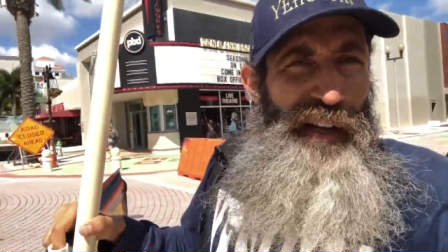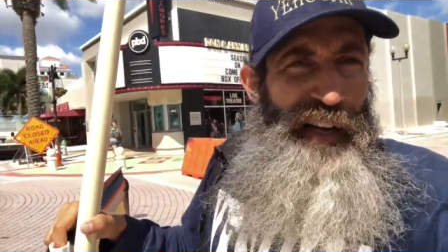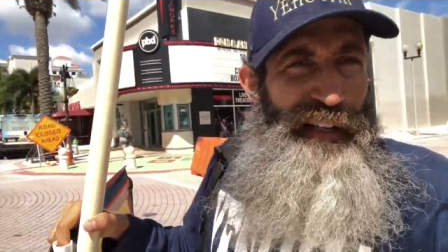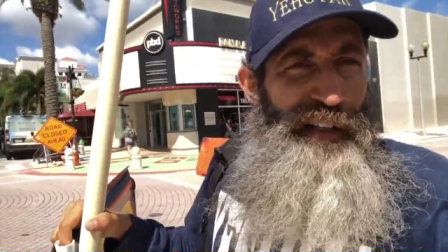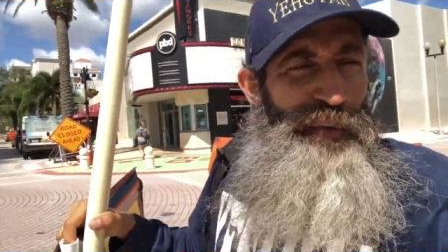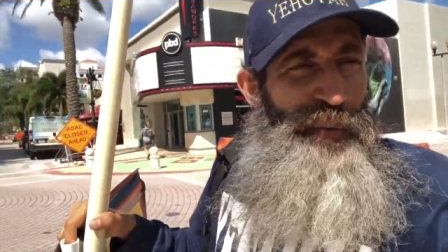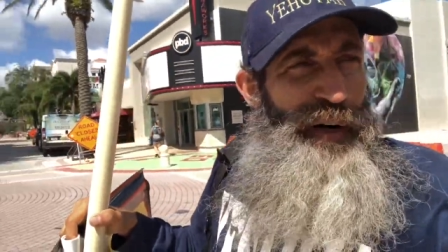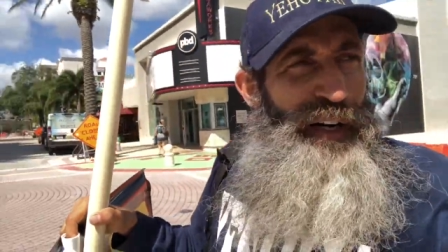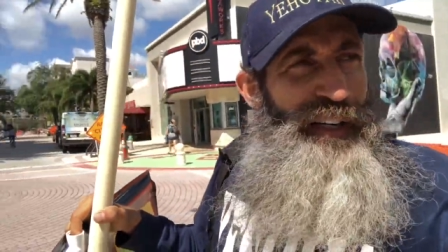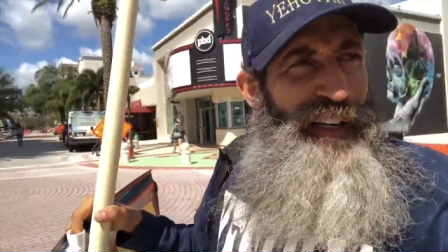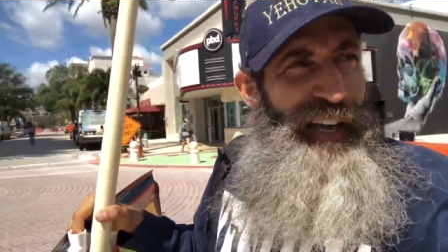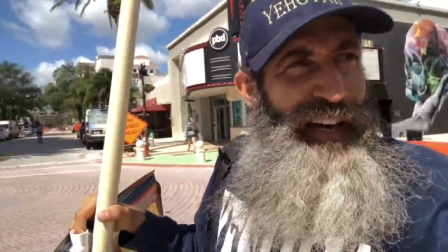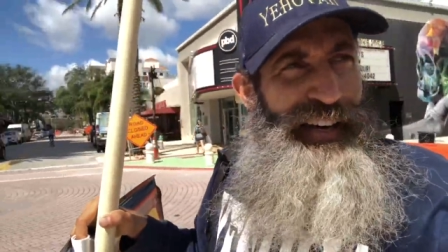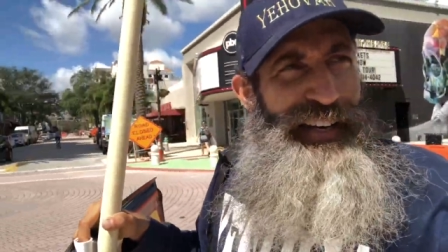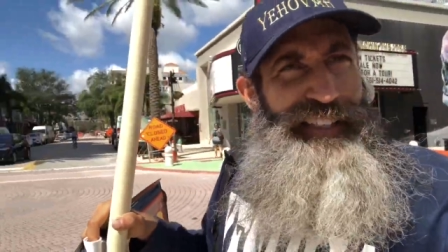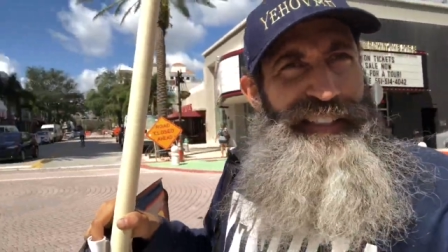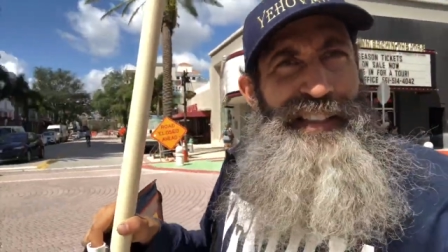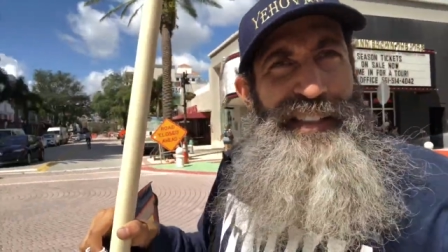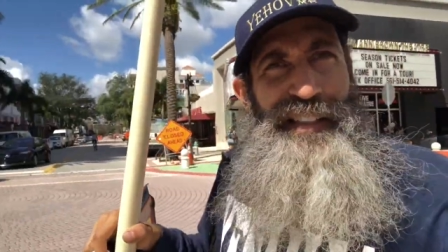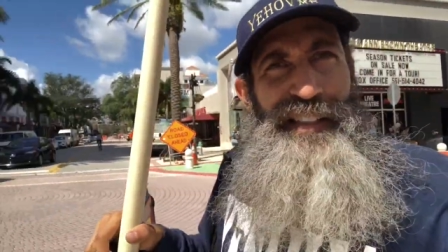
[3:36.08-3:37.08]
at the red
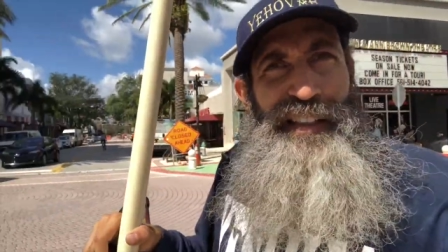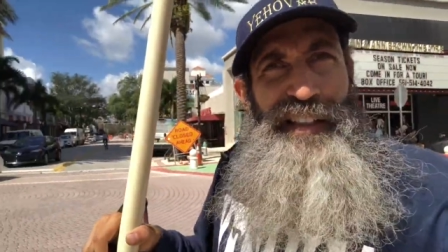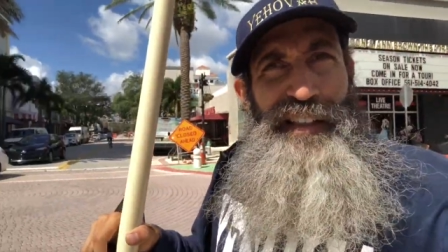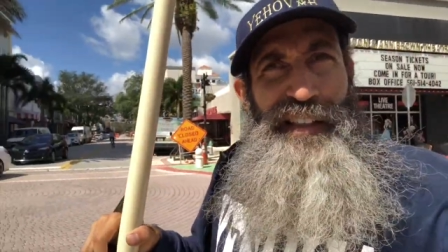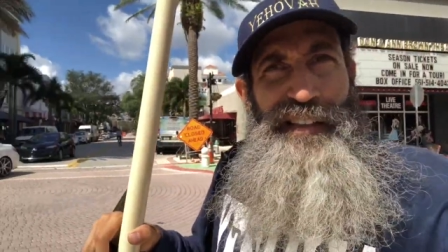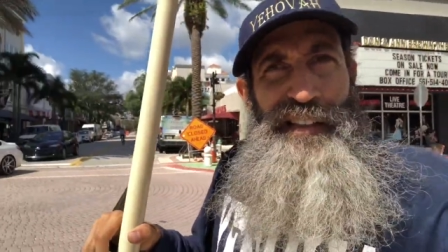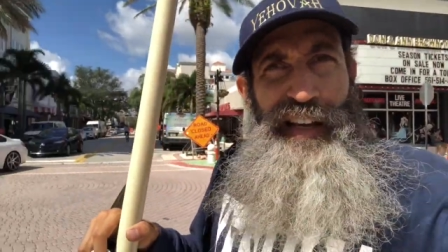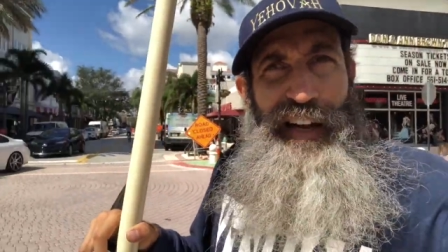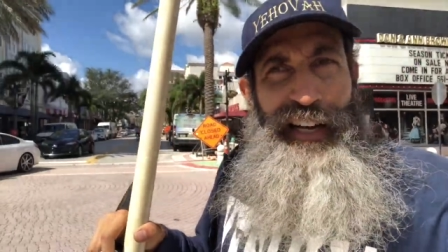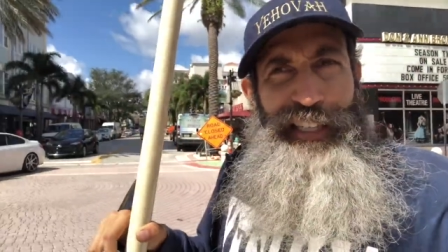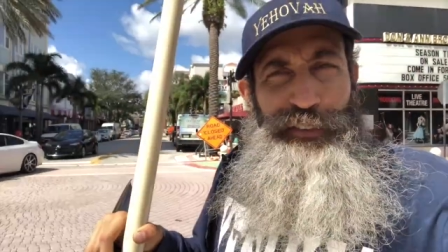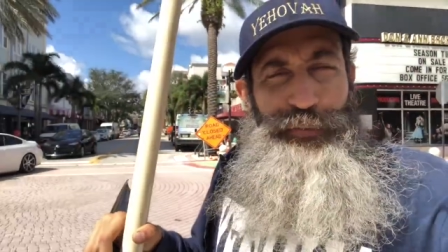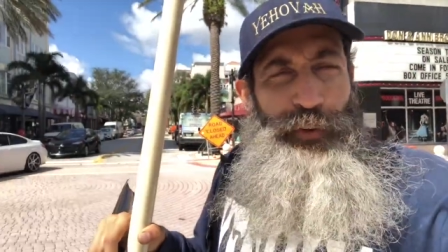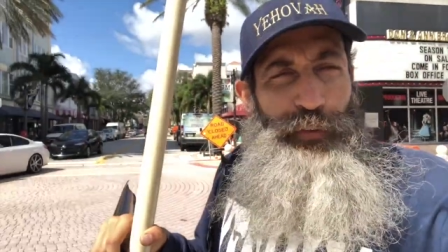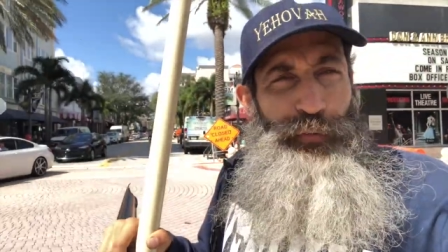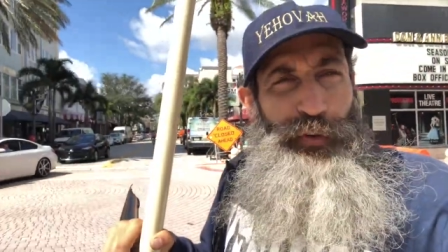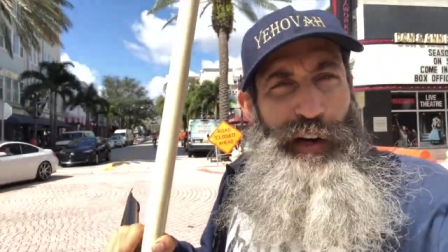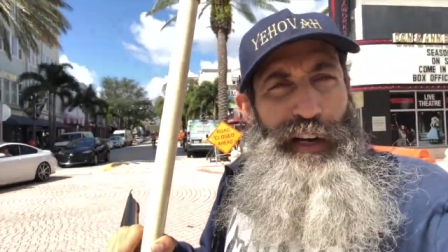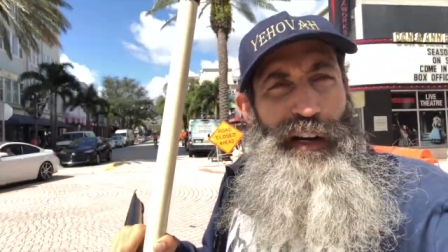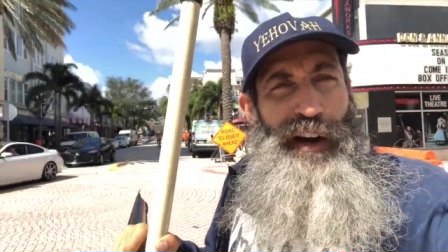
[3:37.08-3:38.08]
lights, signs
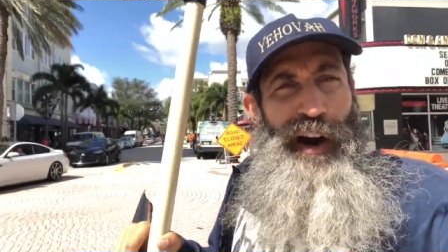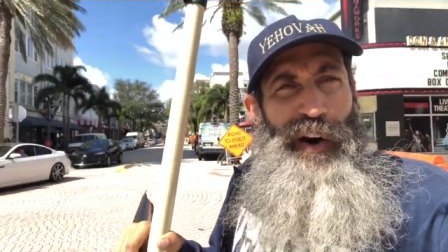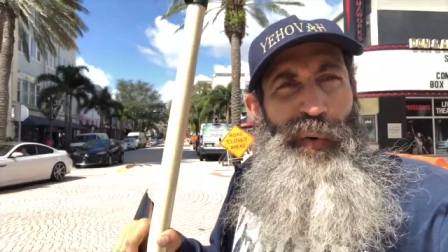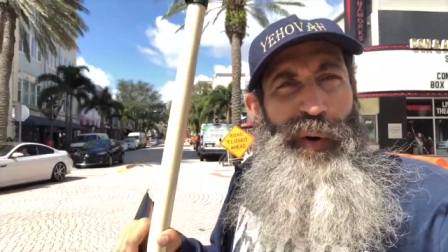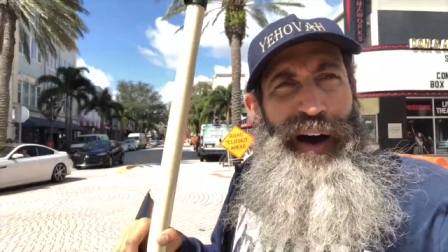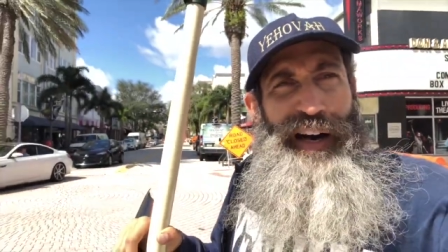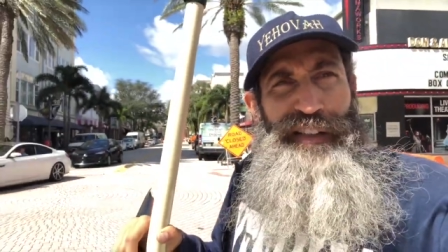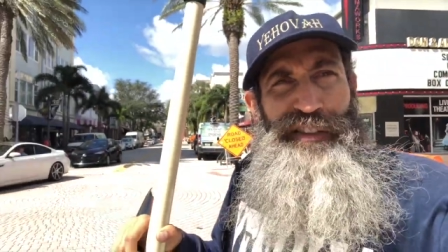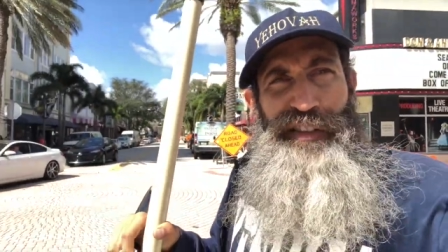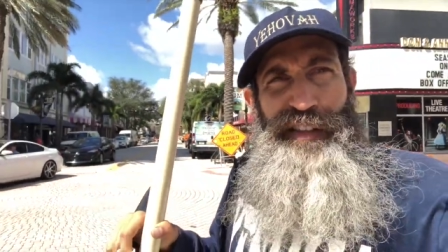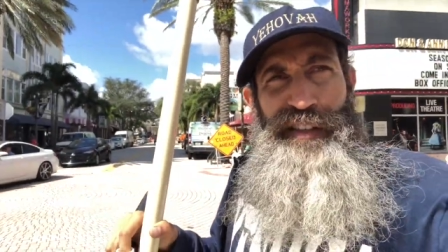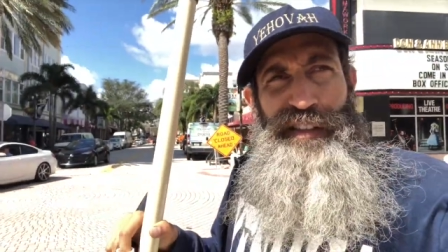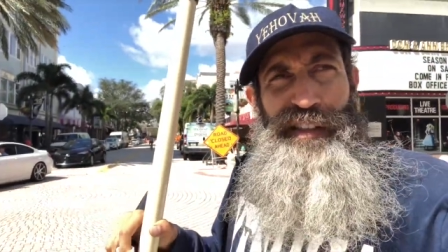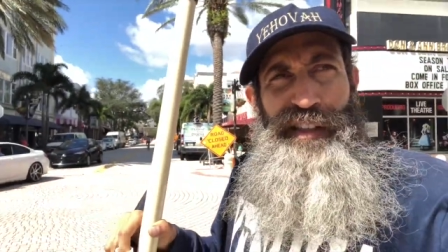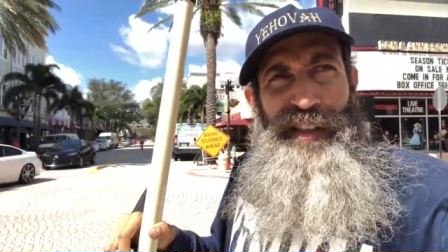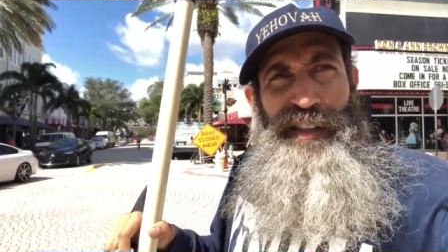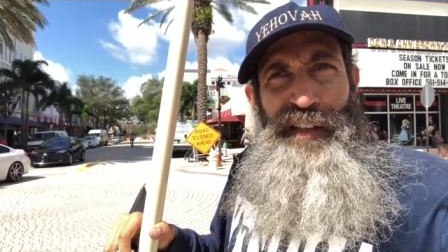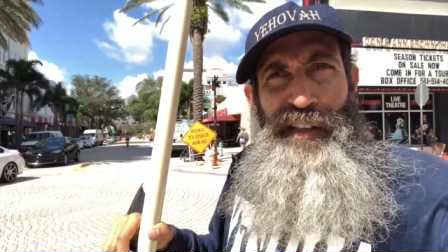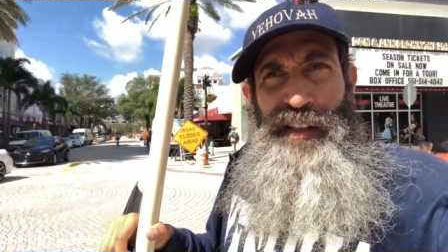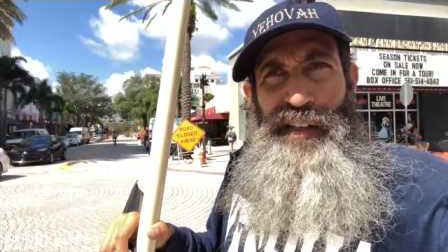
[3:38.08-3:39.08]
for free car washes.